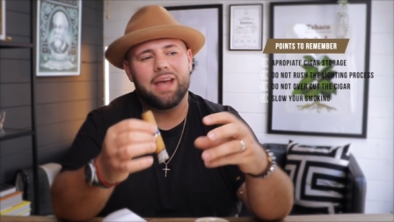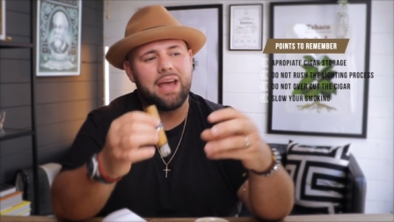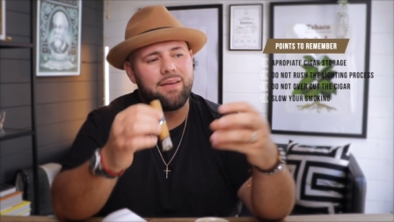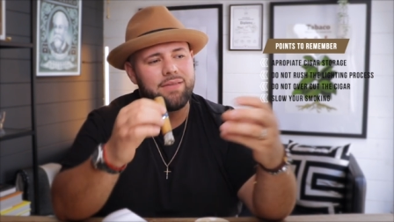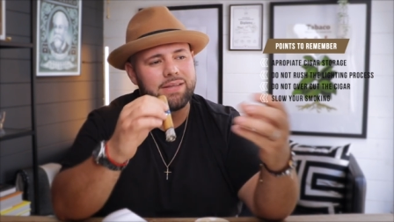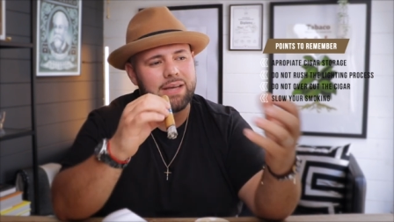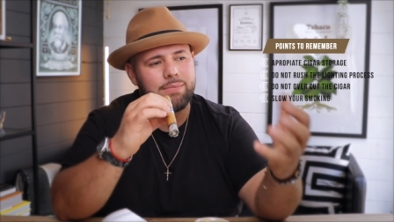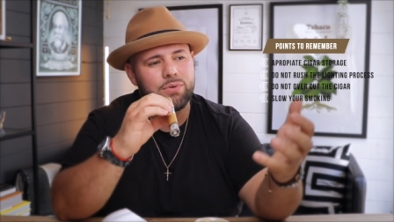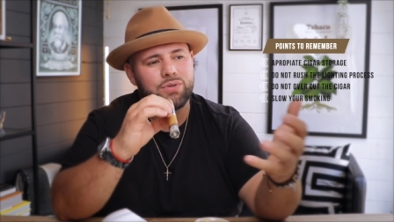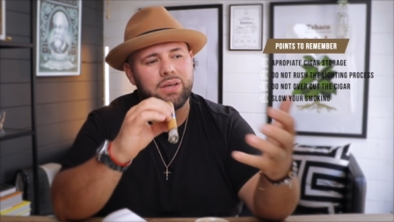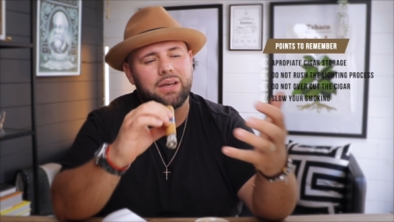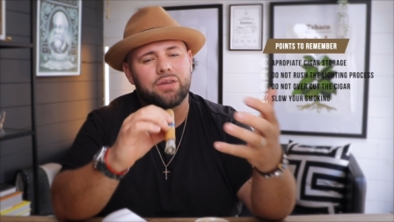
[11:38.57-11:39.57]
Every time you
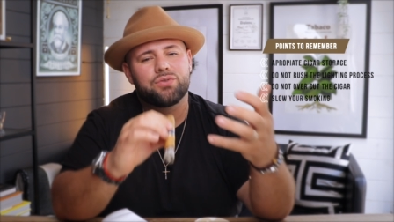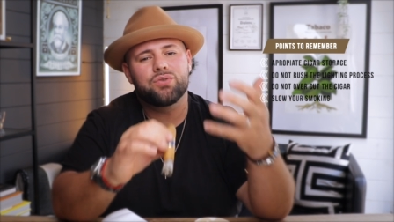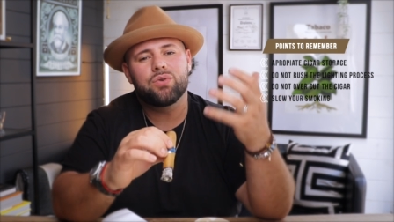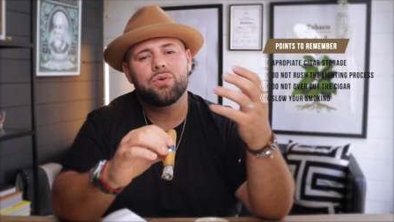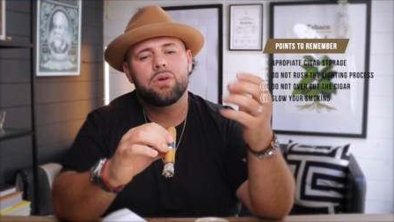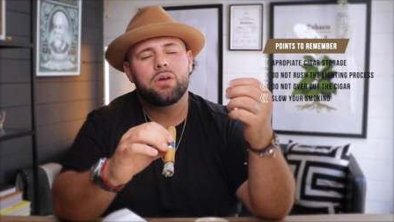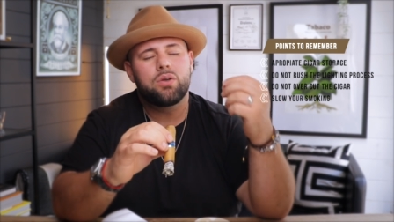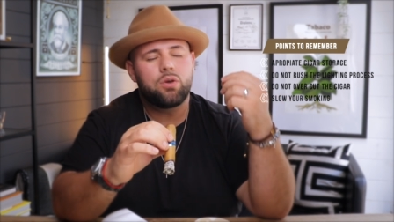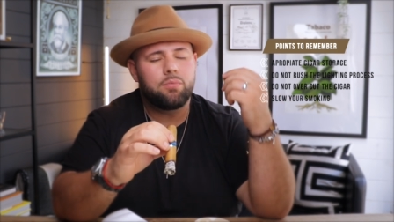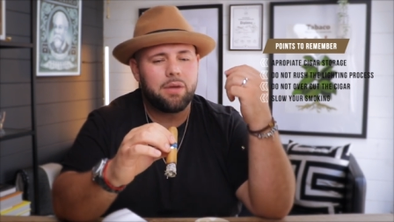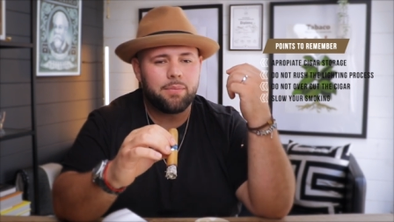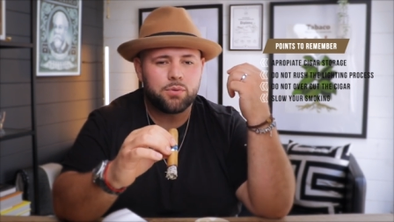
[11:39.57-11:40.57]
take a draw,
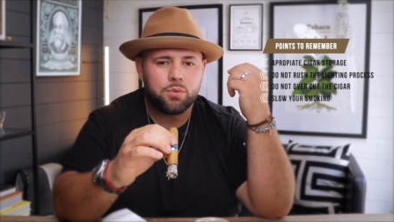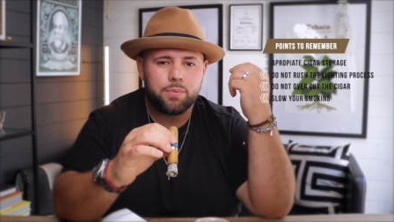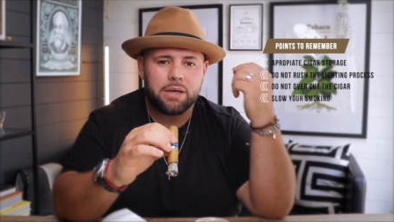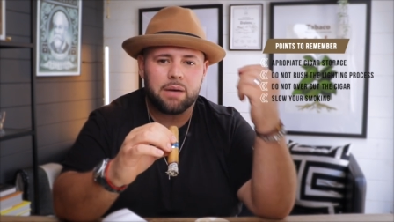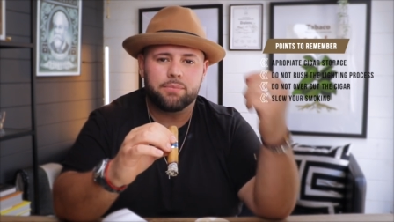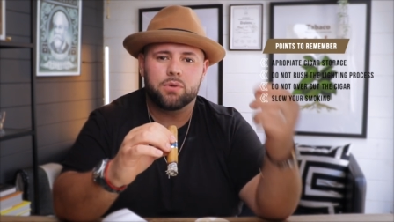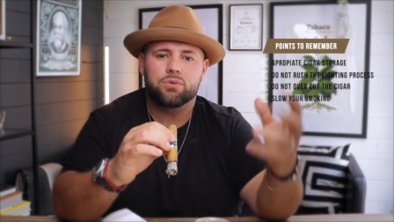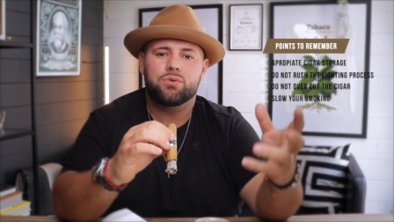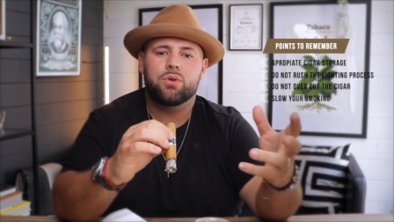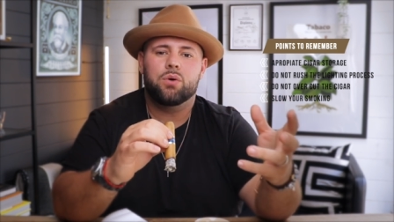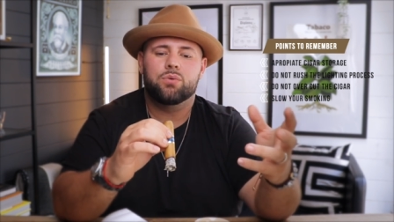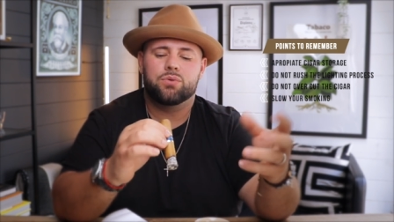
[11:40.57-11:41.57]
you'll be able to pick up those
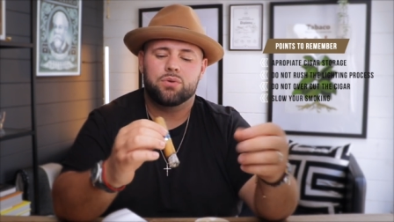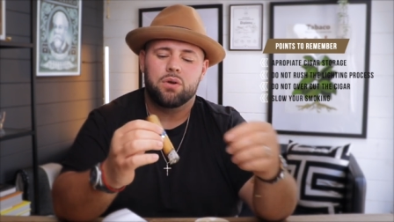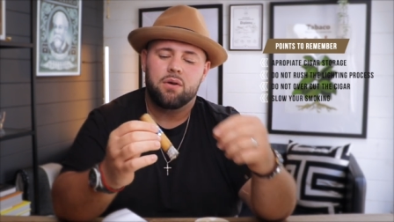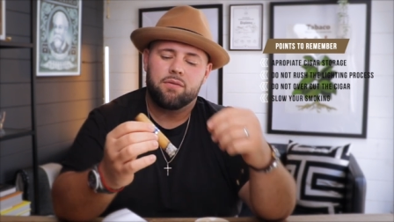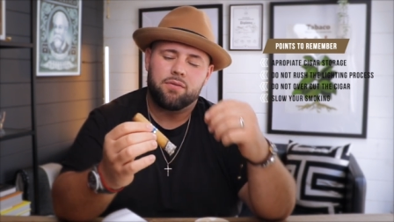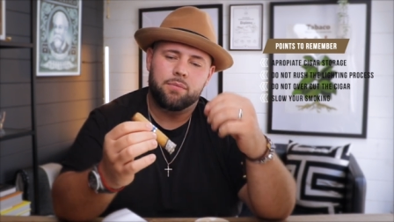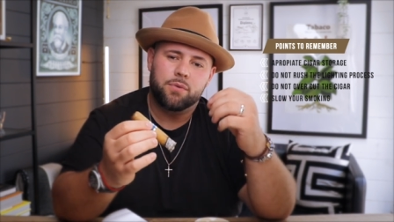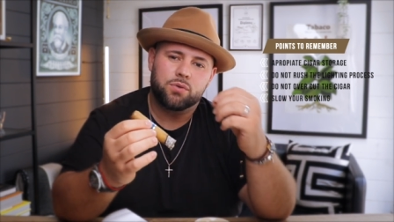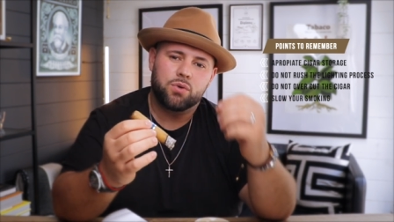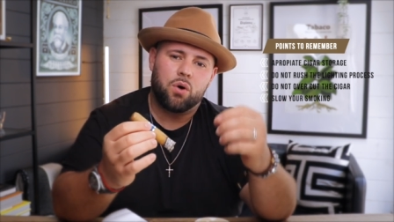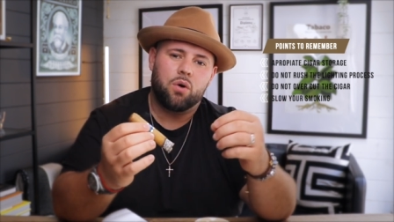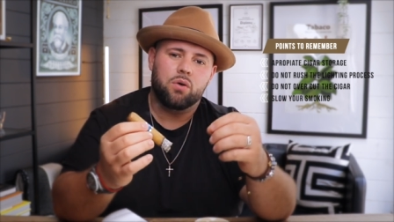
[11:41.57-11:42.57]
notes from
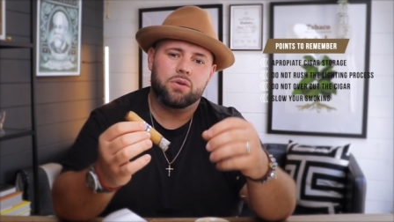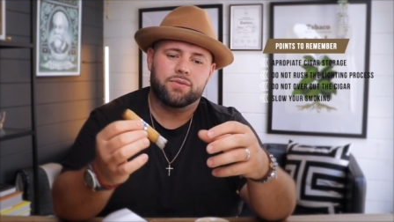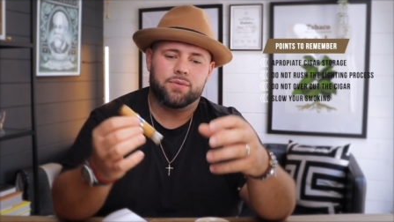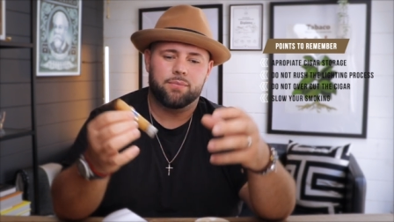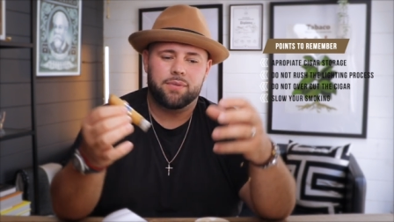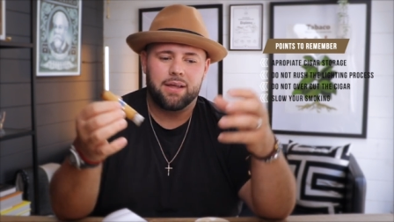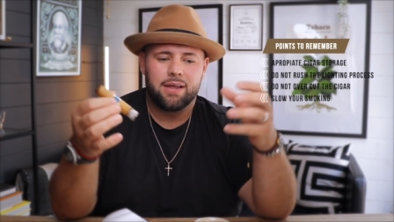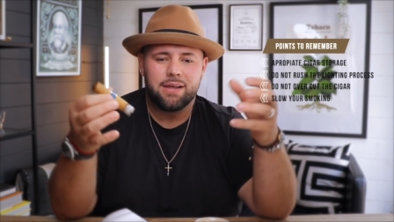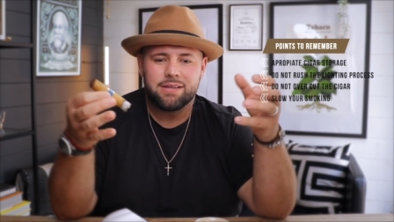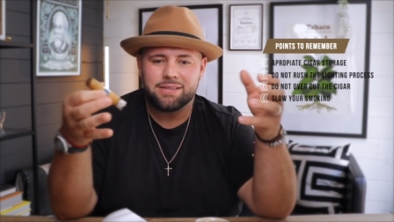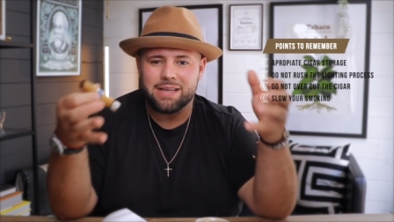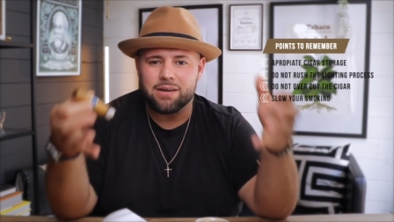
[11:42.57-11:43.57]
those oils from the
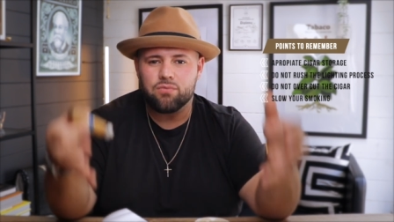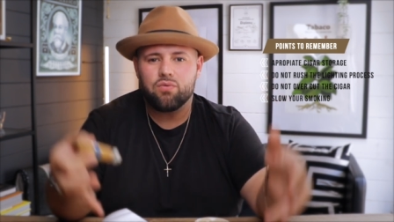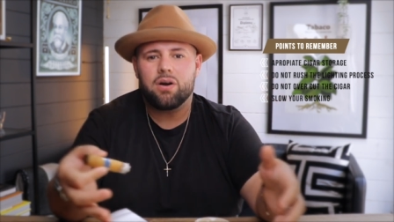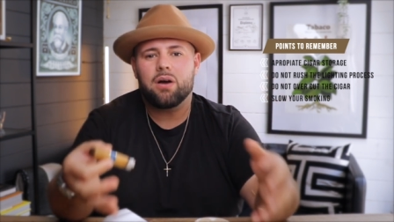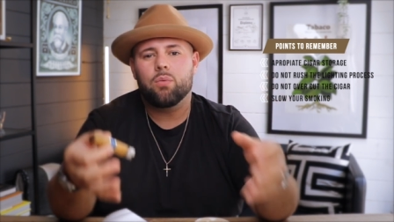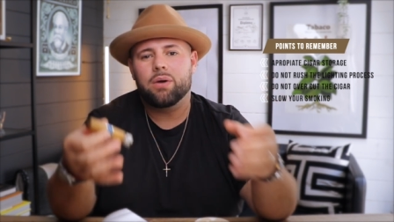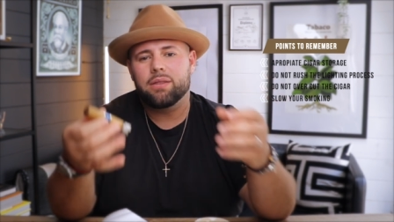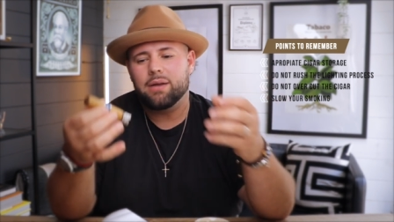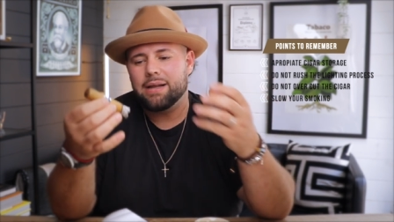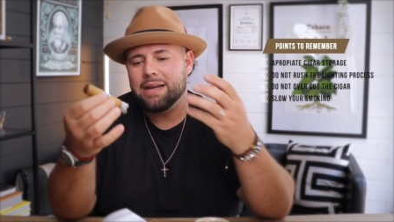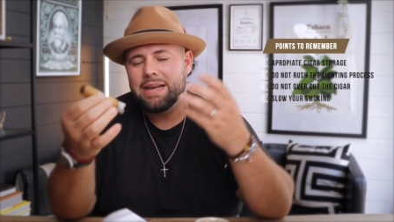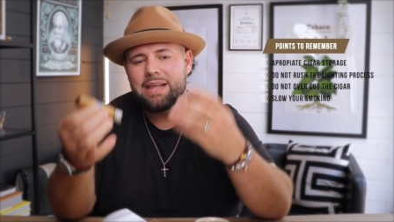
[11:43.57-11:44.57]
terroir where
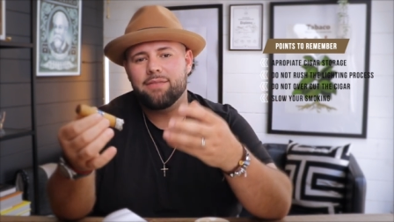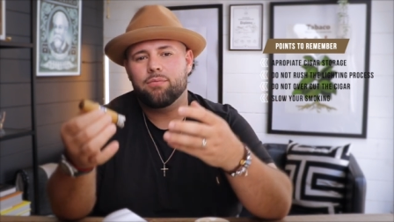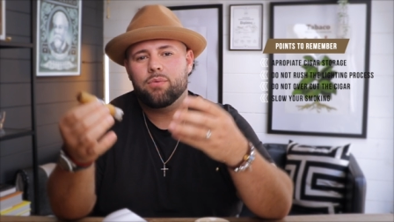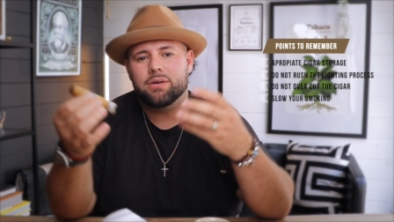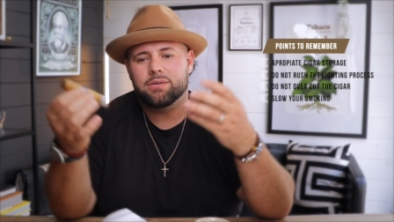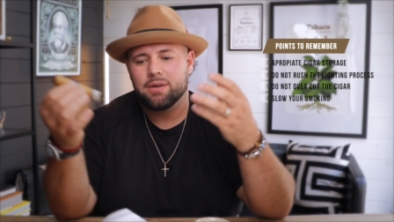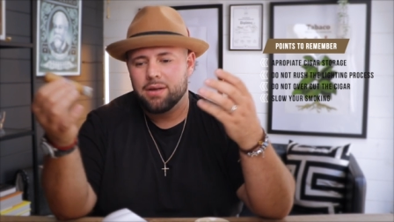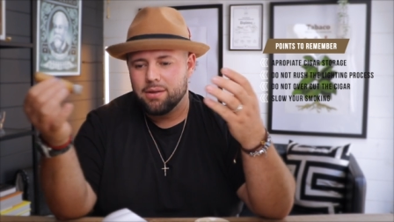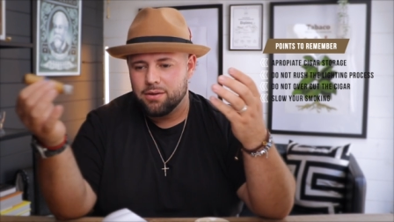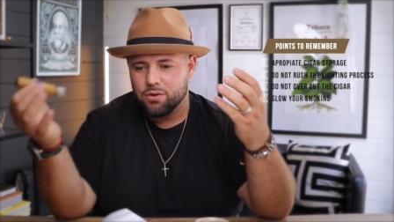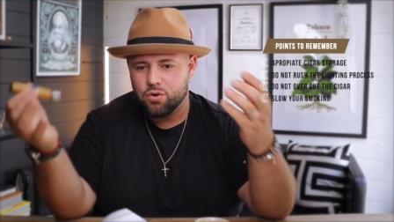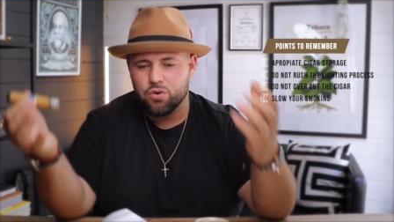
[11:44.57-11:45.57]
that leaf was
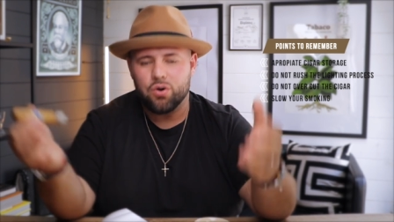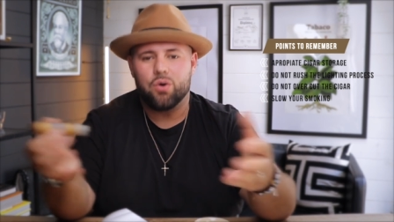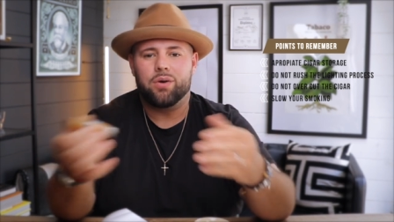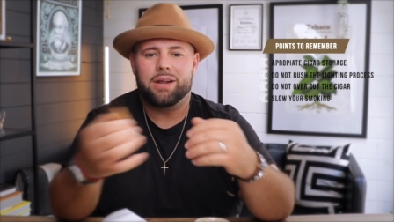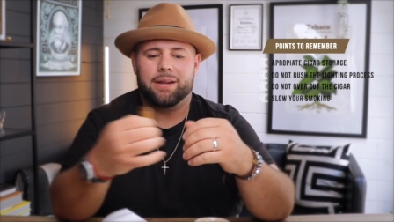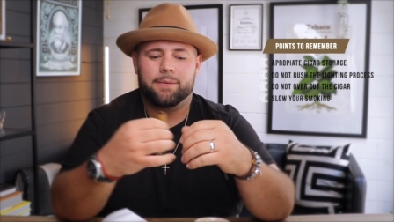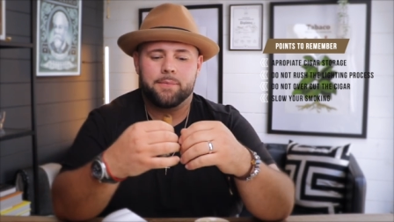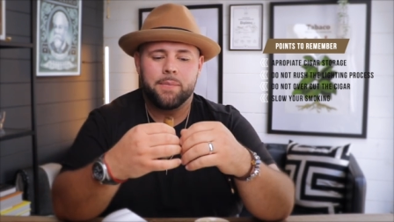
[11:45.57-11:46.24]
groaning.